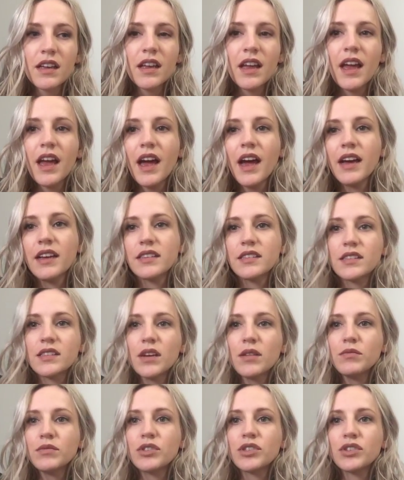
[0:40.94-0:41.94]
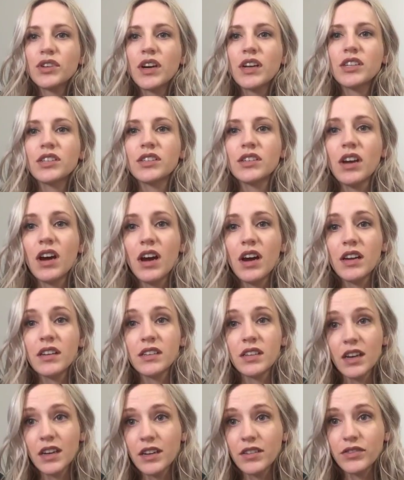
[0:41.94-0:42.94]
it has some stretch, not a
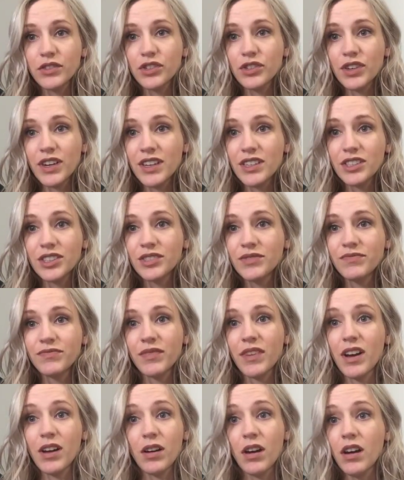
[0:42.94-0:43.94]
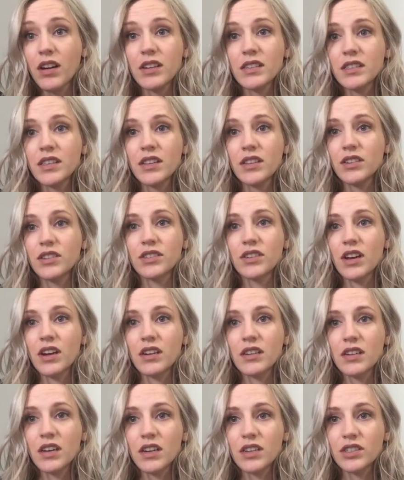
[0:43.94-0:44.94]
ton of stretch. Honestly, there's not a
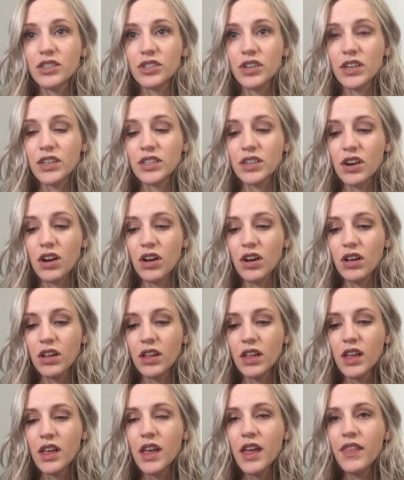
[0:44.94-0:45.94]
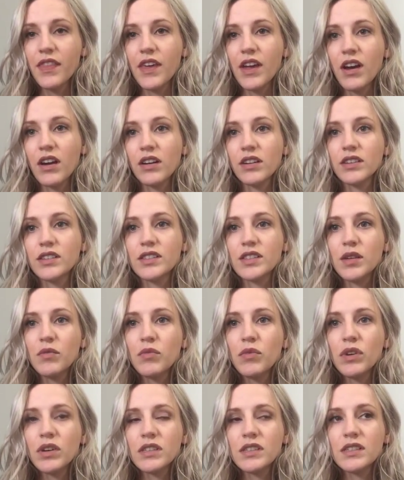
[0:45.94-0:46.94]
ton of stretch at all. They are
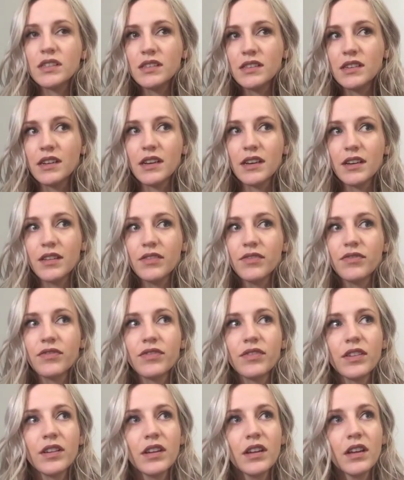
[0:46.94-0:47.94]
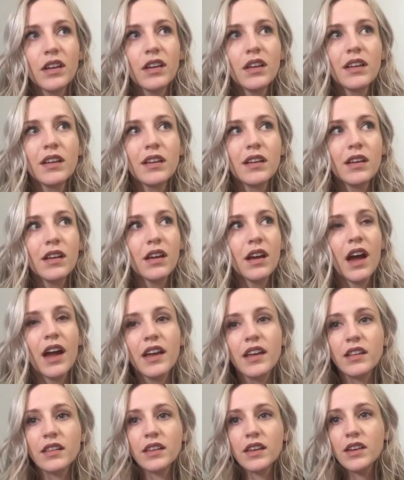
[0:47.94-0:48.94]
somewhat stiff. I
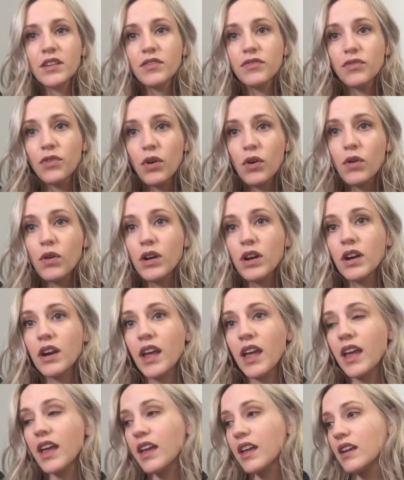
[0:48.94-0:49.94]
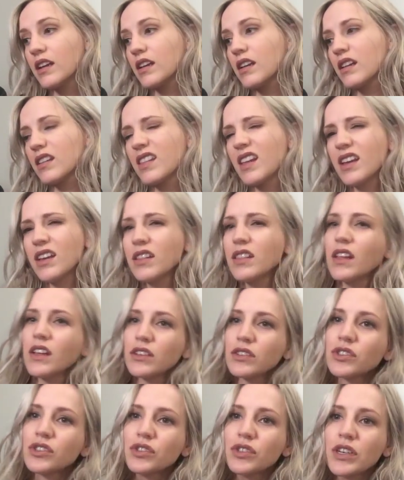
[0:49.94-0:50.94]
can lean forward and
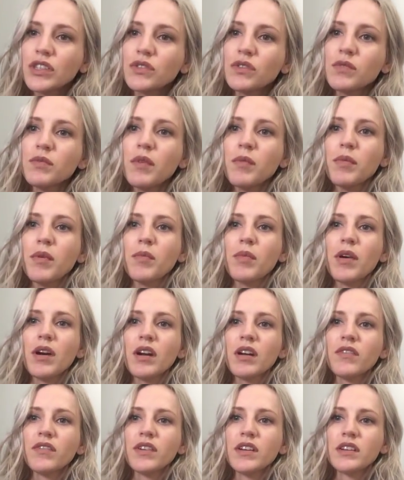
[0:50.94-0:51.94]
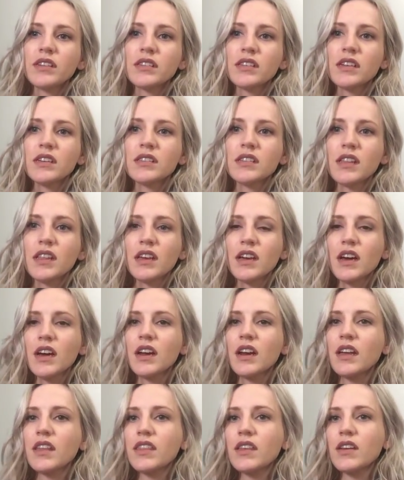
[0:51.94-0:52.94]
they'll stretch with me, but part of it is because of the
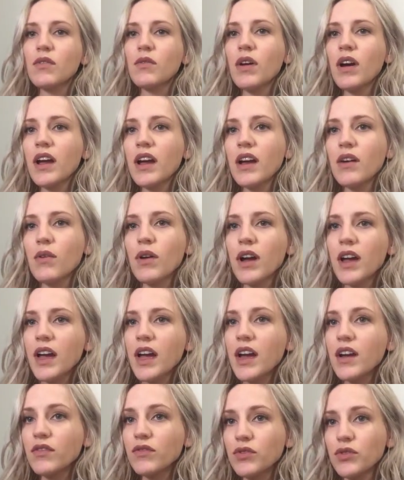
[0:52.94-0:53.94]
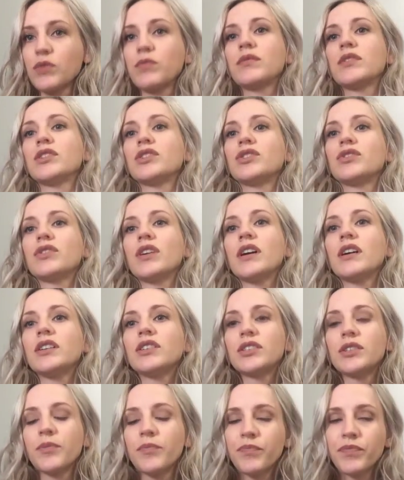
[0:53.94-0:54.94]
cut. I think why I have room to
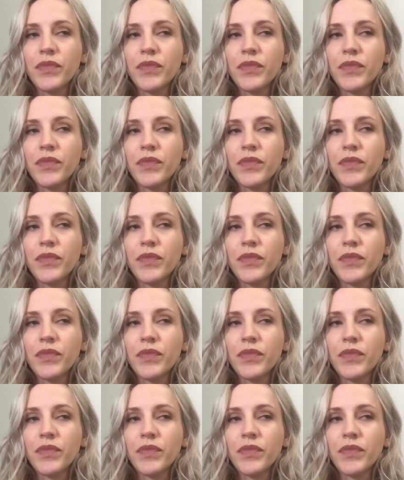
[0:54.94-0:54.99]
stretch.